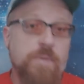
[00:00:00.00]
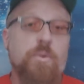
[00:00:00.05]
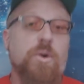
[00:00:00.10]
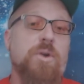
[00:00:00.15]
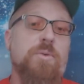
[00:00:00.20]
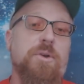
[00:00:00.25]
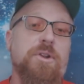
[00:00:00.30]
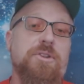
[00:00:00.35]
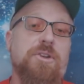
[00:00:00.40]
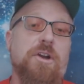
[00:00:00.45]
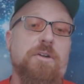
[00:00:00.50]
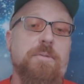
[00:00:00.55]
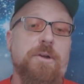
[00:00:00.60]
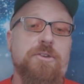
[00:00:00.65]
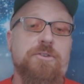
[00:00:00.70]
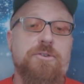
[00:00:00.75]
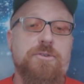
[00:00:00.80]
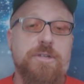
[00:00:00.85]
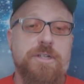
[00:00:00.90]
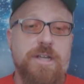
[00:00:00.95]
what I want to talk
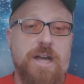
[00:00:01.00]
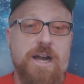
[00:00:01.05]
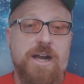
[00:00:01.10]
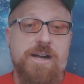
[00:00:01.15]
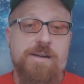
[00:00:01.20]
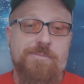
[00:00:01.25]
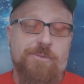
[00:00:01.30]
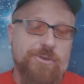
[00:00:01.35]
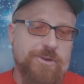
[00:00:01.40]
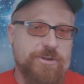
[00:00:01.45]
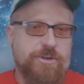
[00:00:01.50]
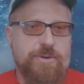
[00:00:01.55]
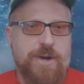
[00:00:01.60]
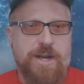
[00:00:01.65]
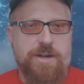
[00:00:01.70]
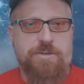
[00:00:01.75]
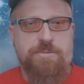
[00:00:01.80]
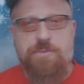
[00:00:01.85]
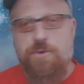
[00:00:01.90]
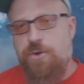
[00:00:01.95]
about is
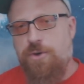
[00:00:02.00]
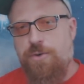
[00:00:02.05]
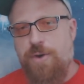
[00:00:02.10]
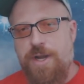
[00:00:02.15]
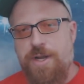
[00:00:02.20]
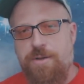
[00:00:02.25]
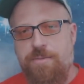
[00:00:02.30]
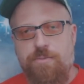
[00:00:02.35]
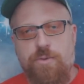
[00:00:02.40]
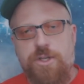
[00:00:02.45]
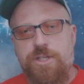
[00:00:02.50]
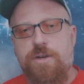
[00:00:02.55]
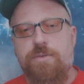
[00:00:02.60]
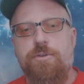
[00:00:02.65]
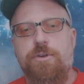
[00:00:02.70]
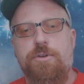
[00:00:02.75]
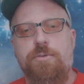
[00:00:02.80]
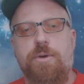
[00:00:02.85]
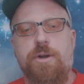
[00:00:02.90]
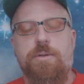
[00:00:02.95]
kratom,
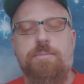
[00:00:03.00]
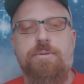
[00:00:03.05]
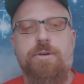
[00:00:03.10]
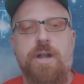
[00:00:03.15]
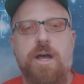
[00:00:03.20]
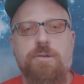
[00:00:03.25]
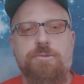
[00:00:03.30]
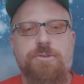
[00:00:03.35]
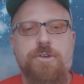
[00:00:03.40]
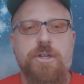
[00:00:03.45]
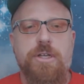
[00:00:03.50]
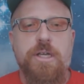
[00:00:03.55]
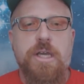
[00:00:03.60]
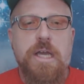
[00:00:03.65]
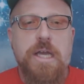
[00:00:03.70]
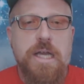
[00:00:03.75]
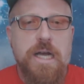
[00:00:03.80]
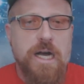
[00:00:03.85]
whichever you want to pronounce it.